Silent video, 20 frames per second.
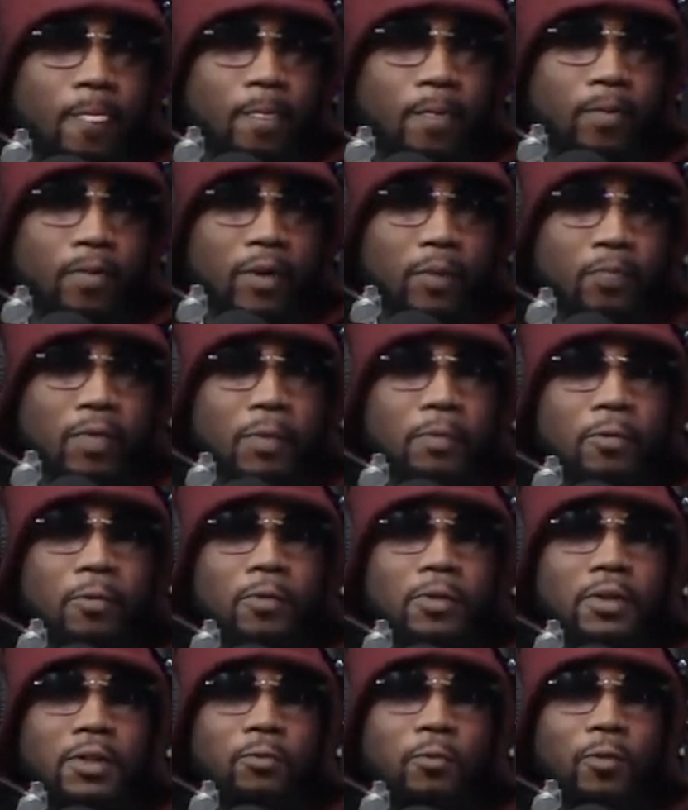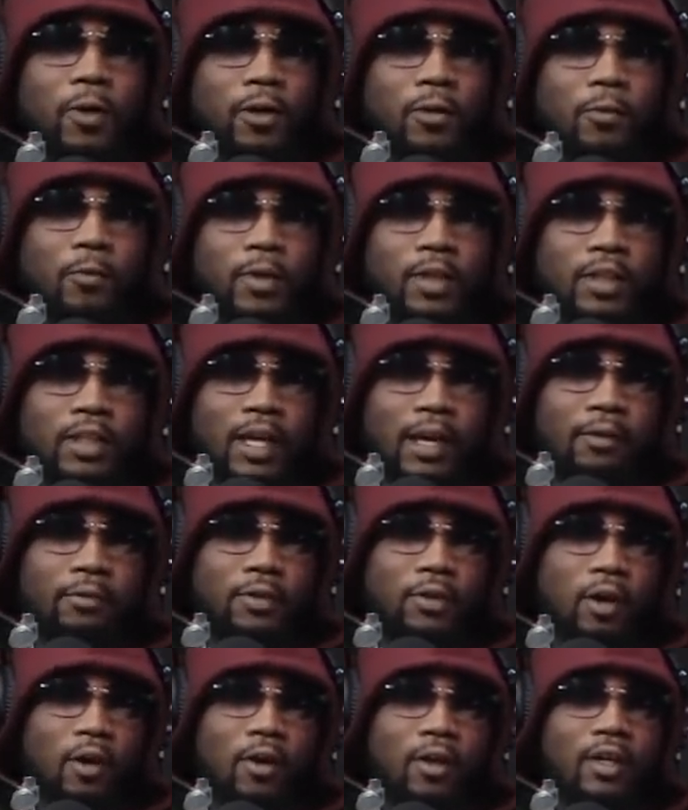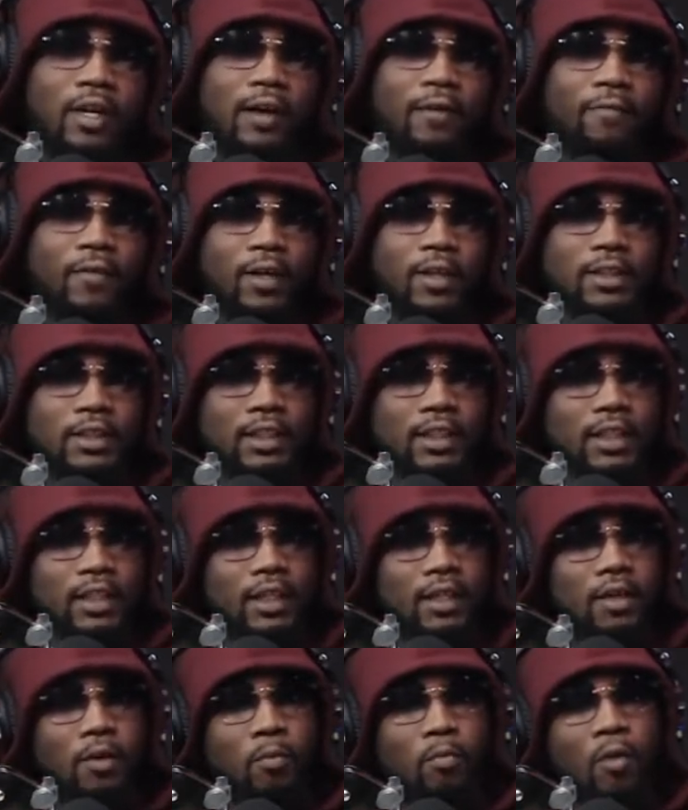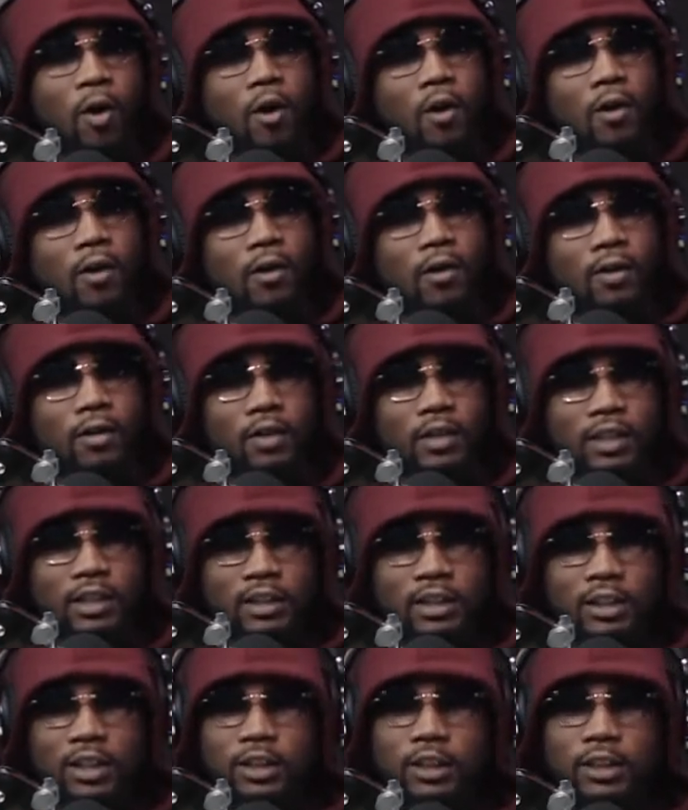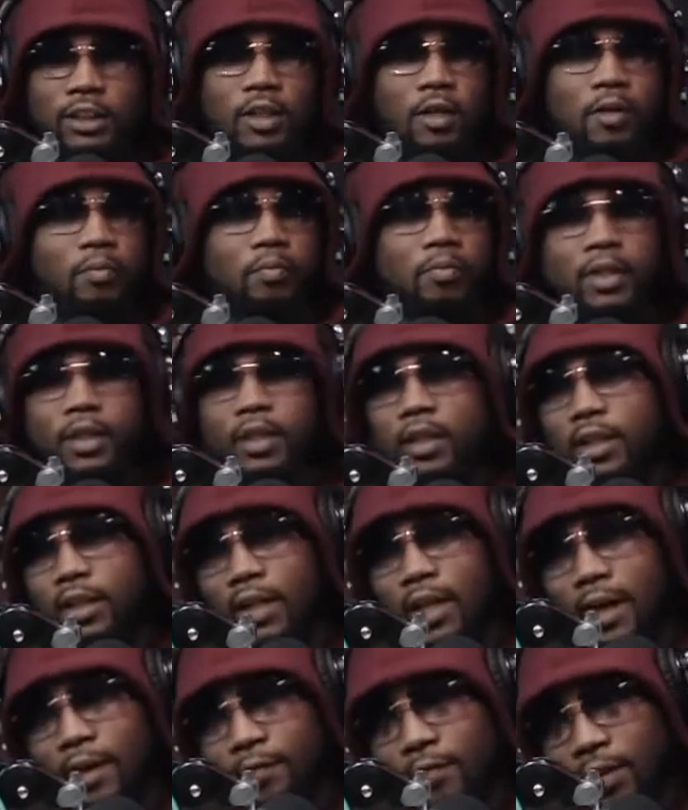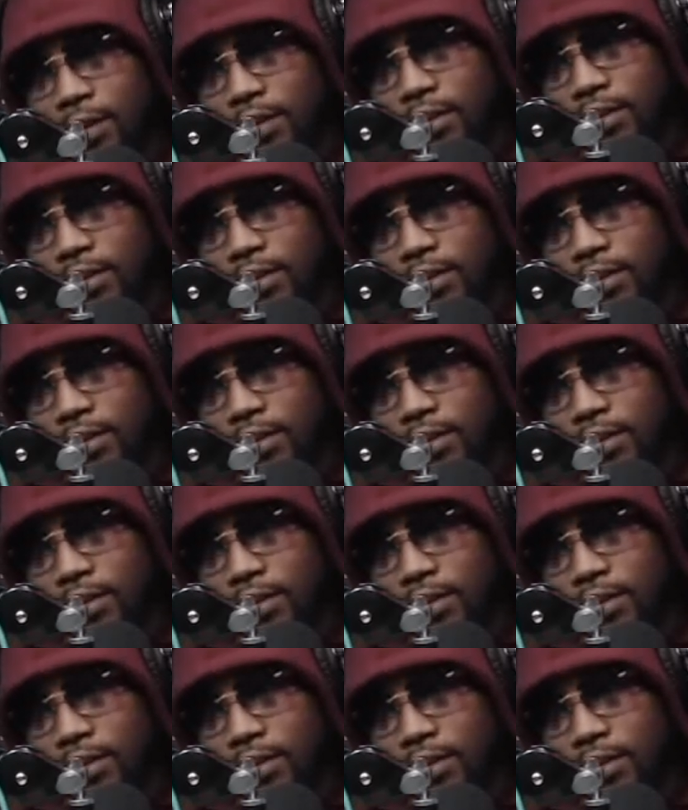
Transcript: the people we was working with, they was all diverse, and then the mall is just completely diverse.